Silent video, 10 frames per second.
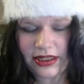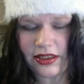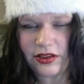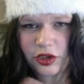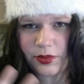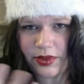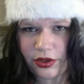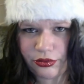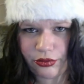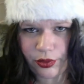is coming
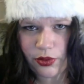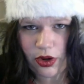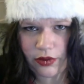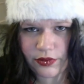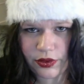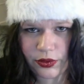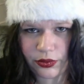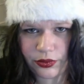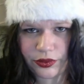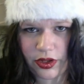through over the
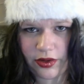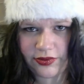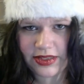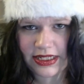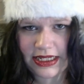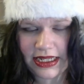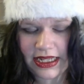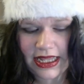course of the